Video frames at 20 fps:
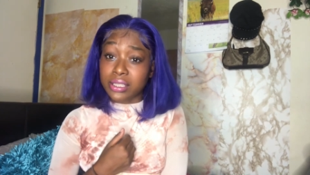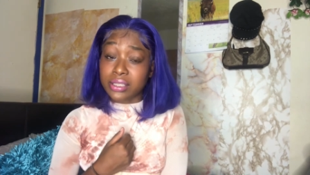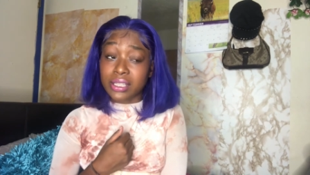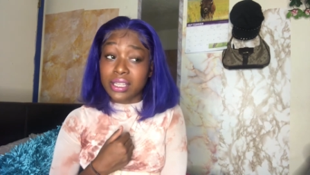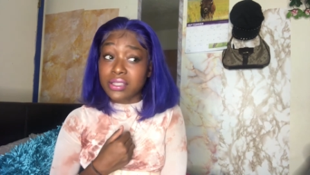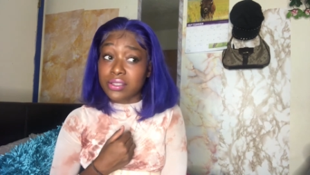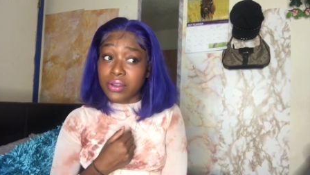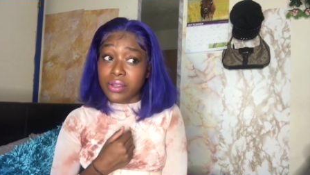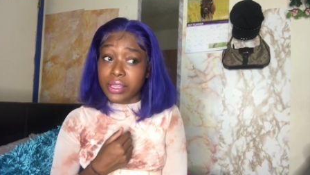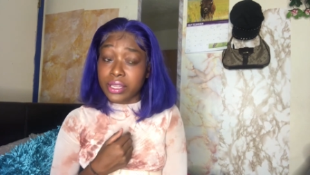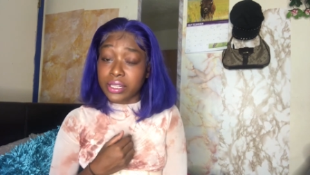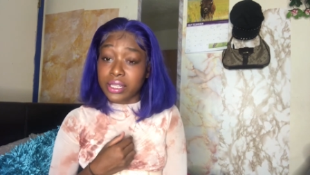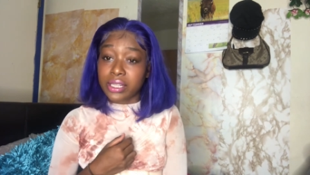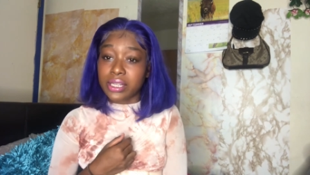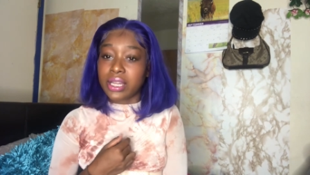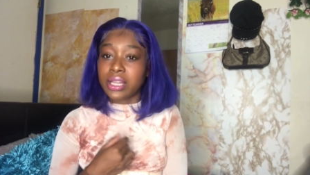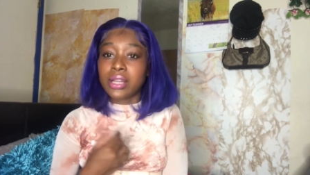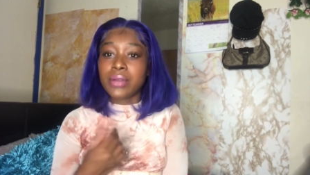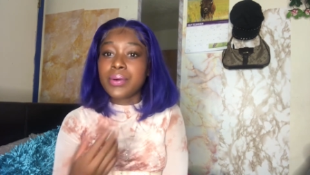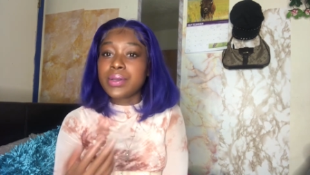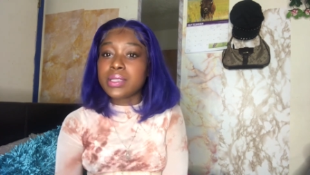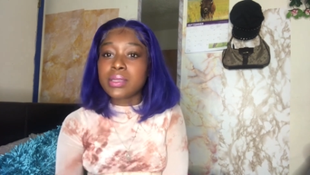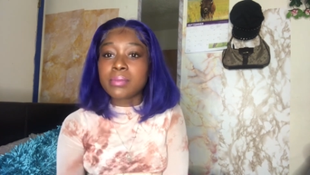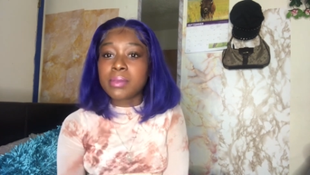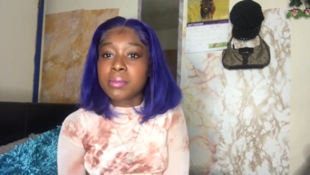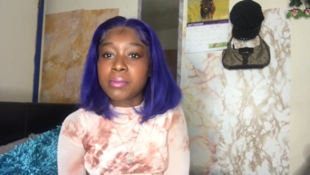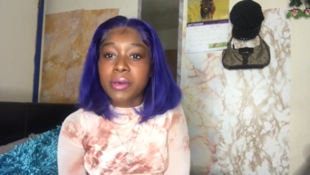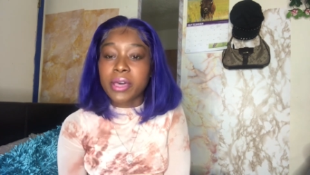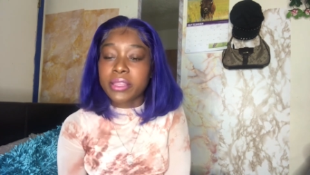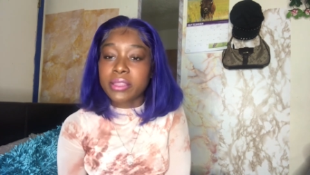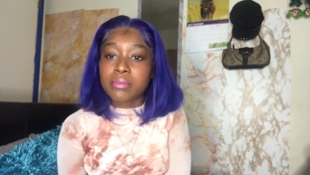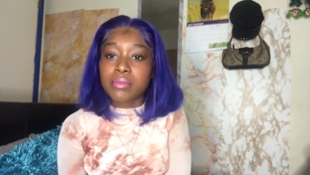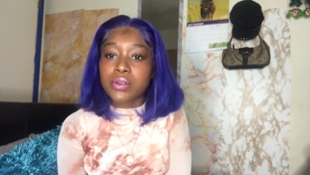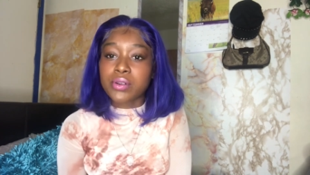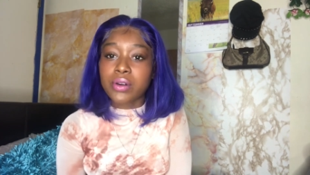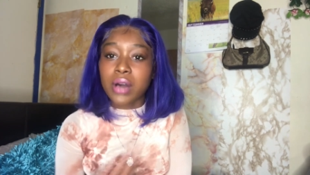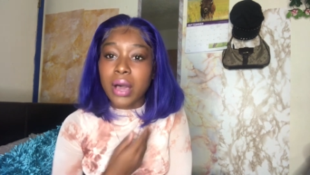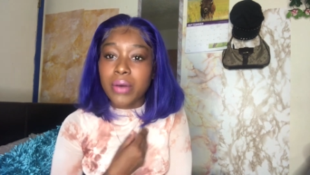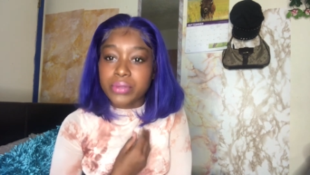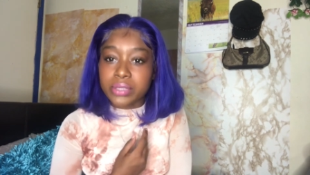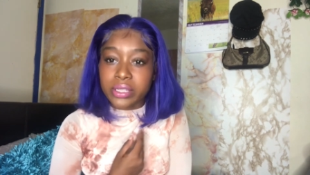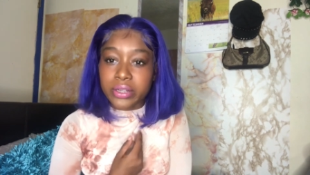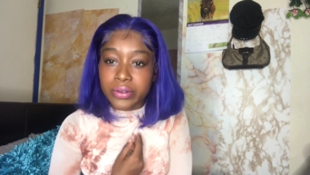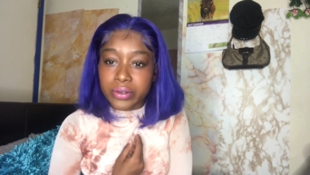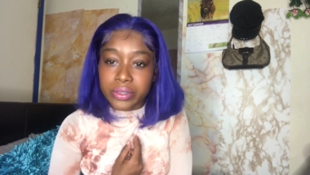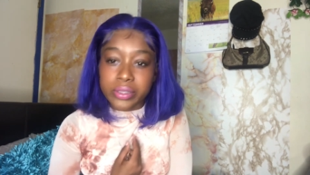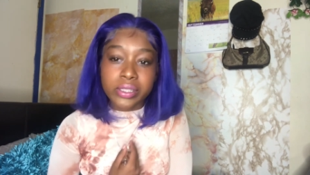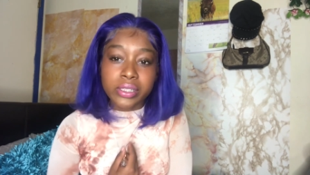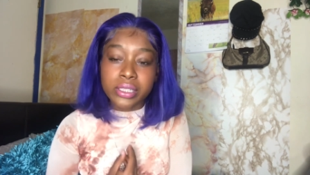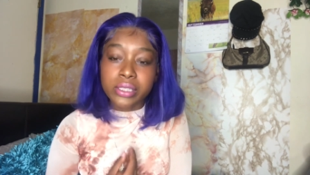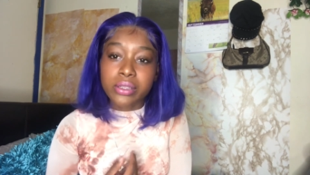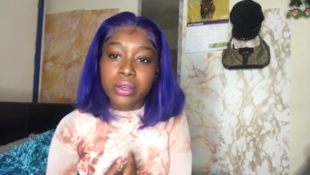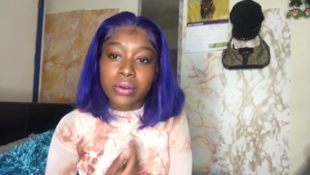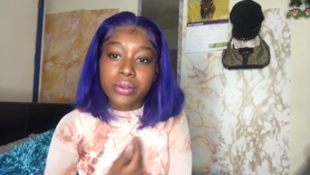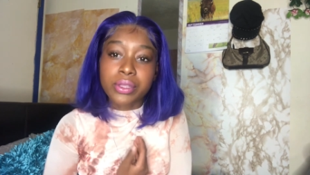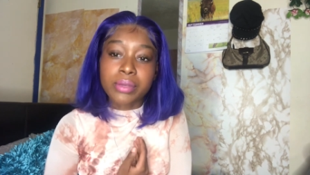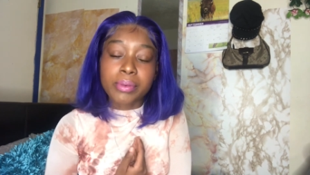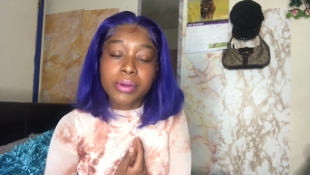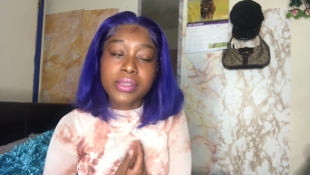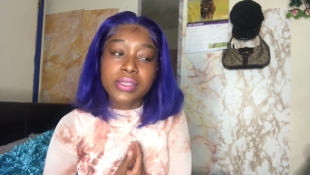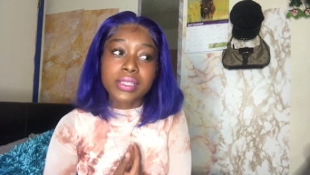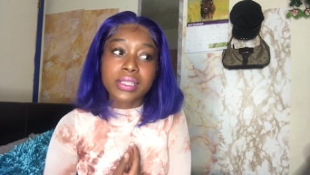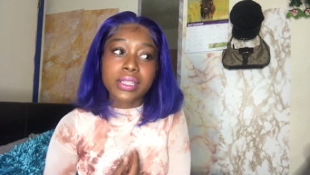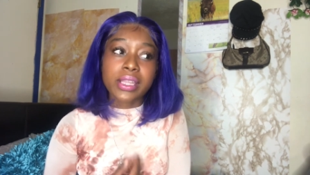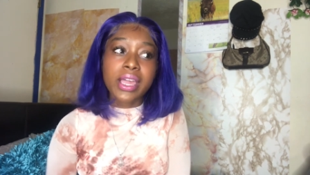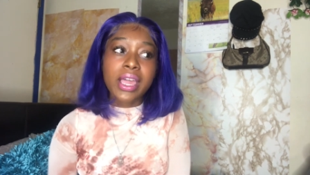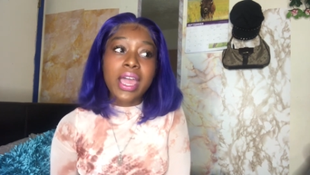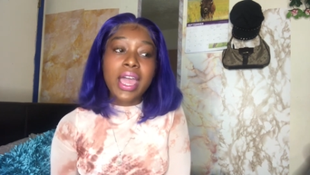that's all I need. And it wasn't people at the pool. I was literally the only person.